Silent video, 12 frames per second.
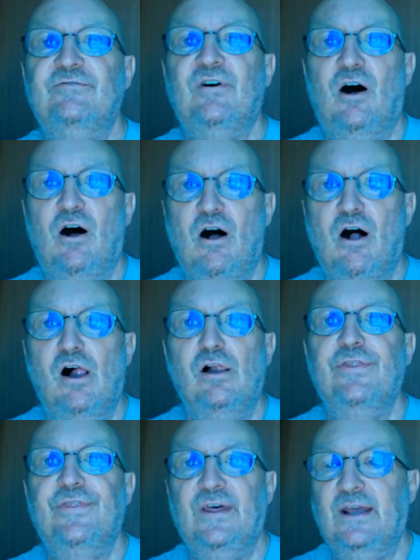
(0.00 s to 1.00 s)
of
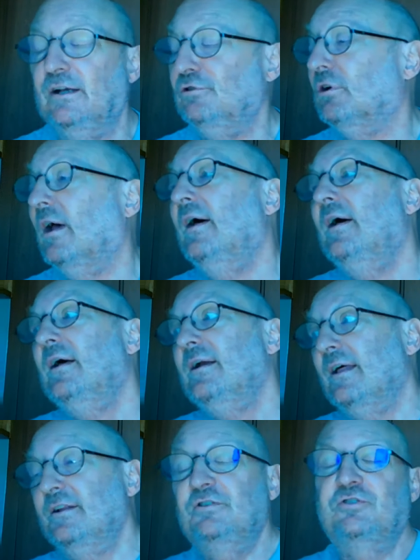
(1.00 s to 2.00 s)
all things.
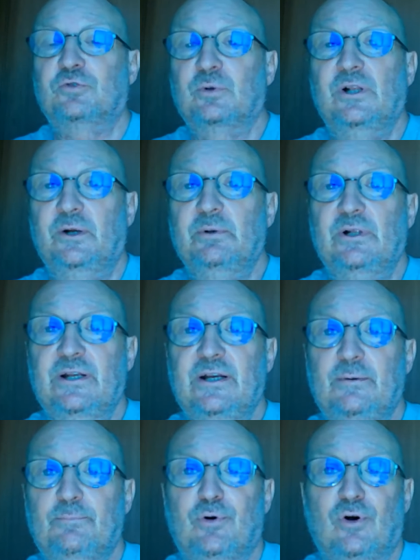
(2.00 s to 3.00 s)
Now, this is really, really
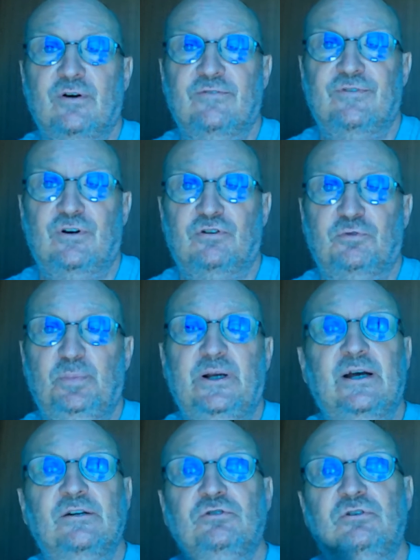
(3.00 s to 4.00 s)
an important verse
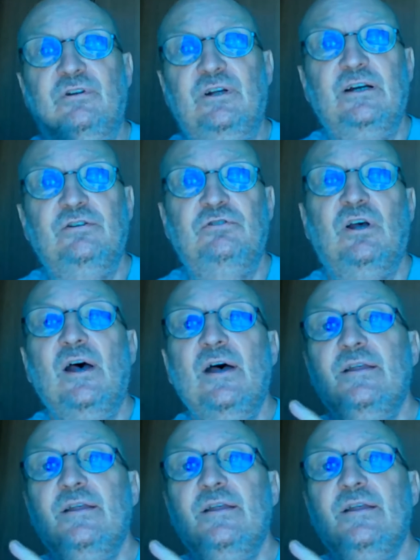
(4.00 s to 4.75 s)
because this,